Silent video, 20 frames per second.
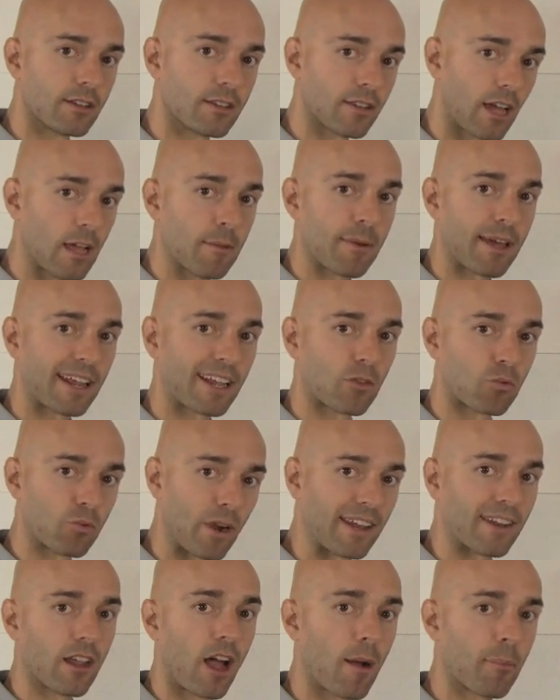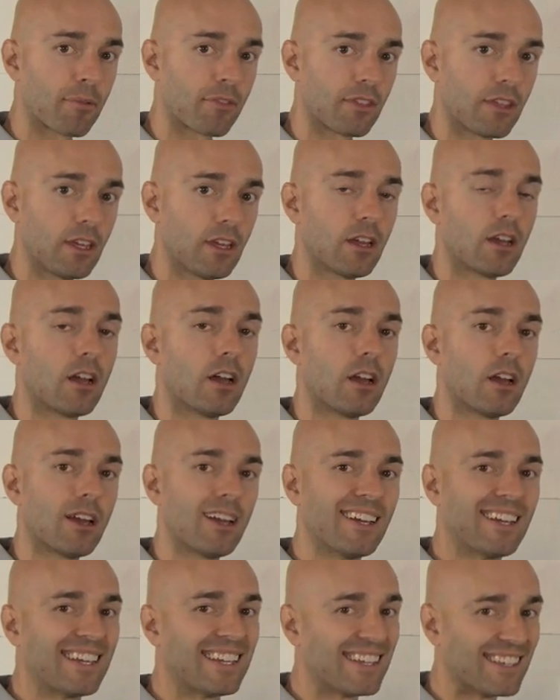diabetic retinopathy
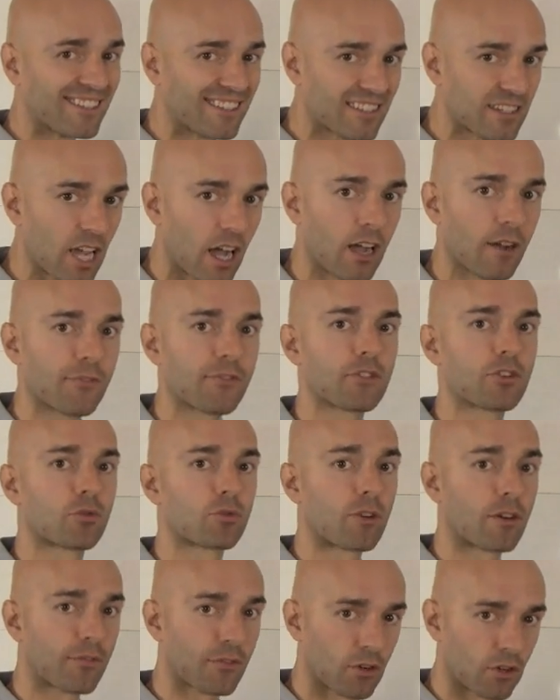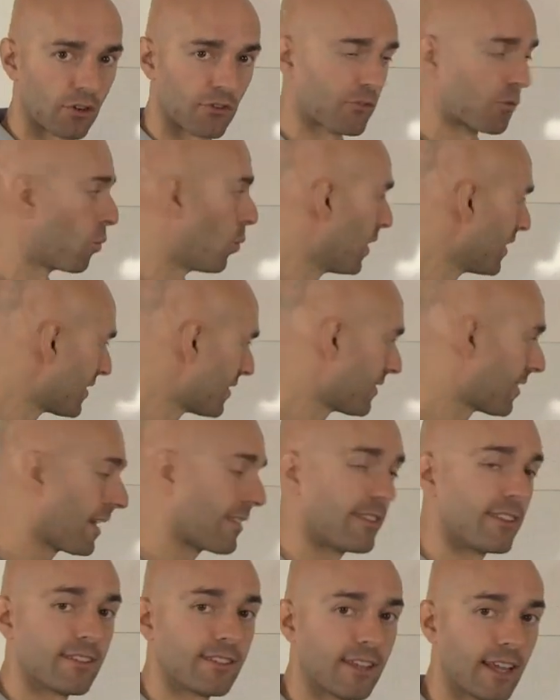is tough to reverse once it's
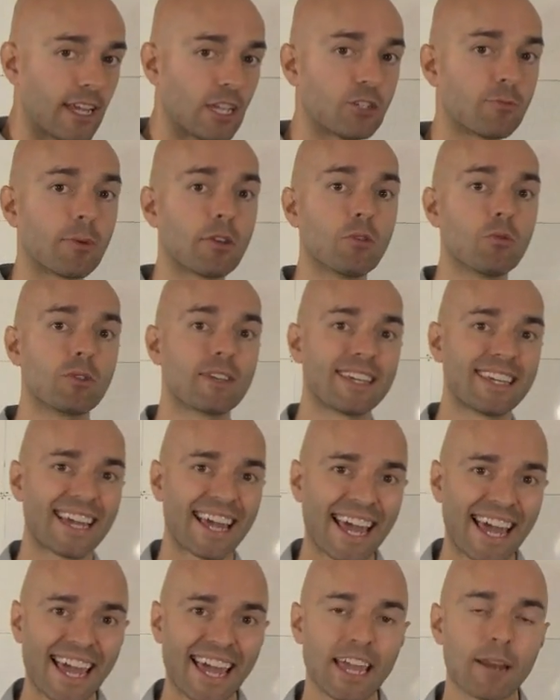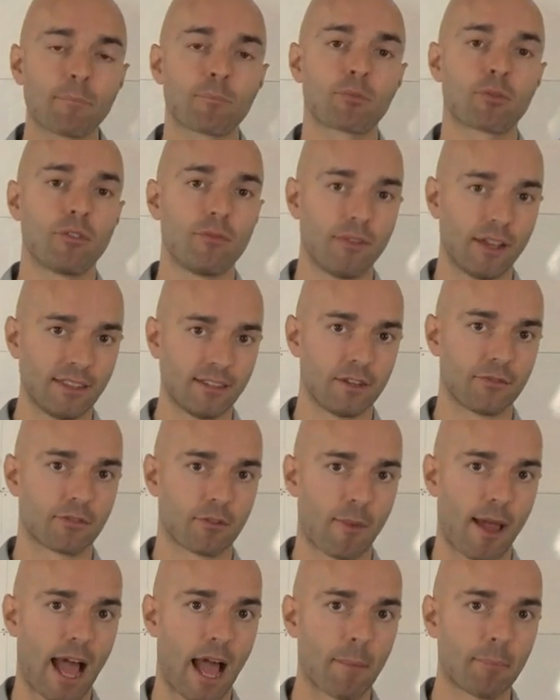at this stage, but you can prevent it
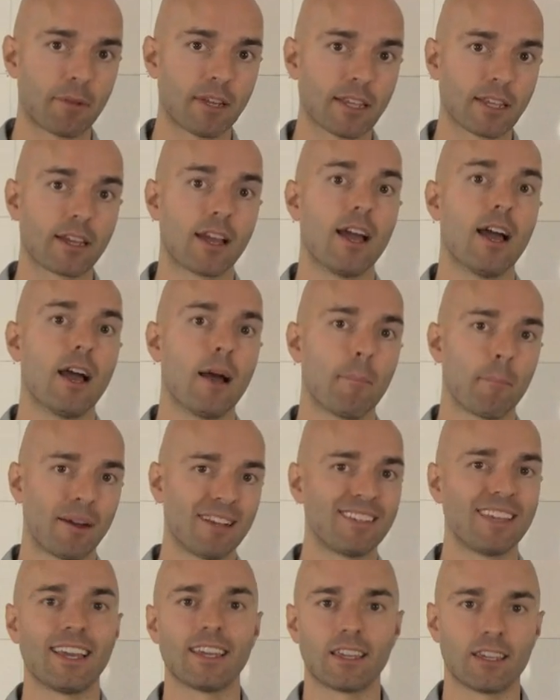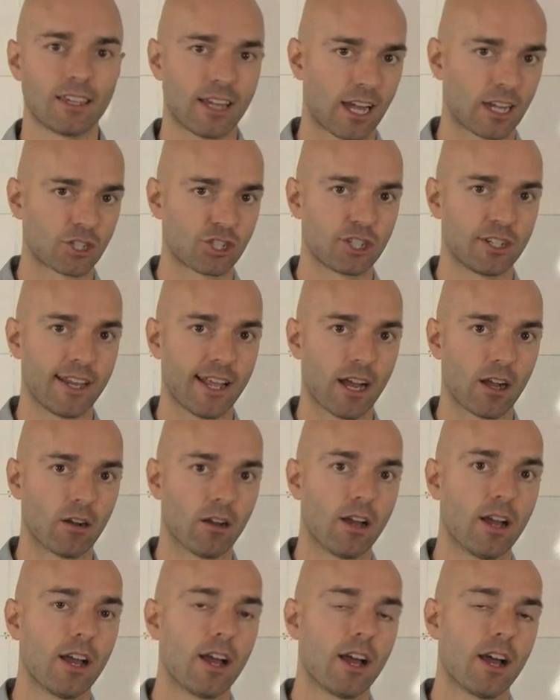from happening by taking action now.
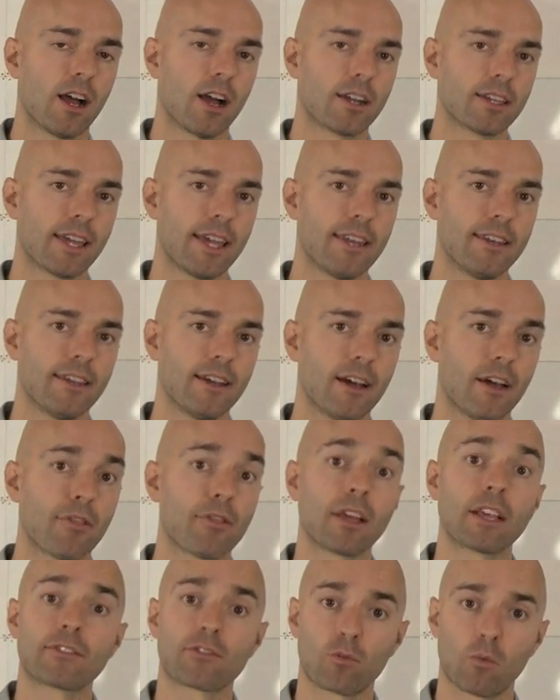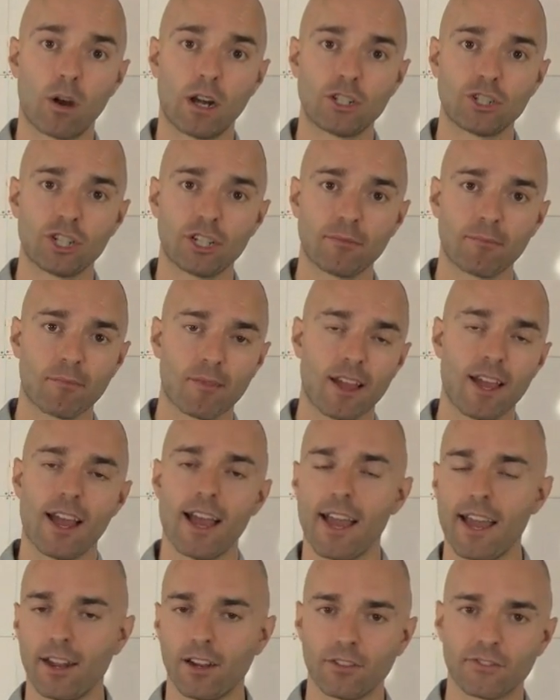Again, thanks for watching,
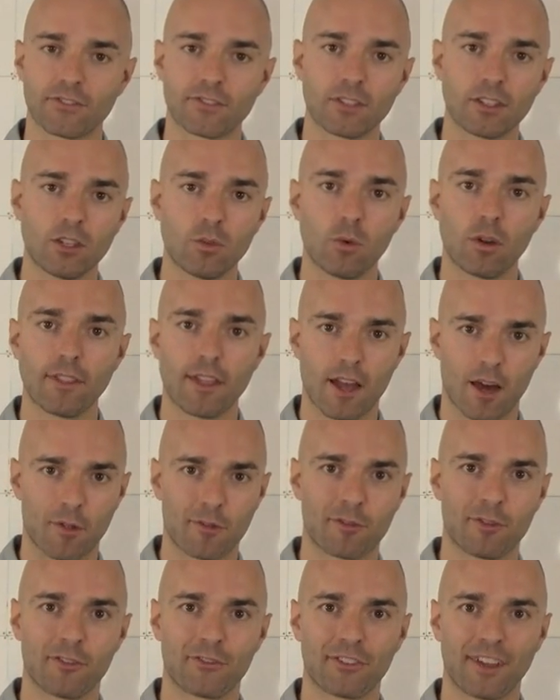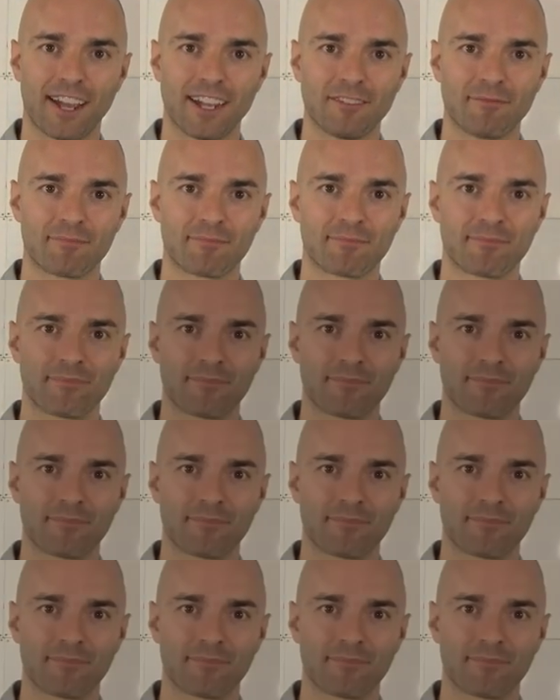and I'll see you on the healthier side.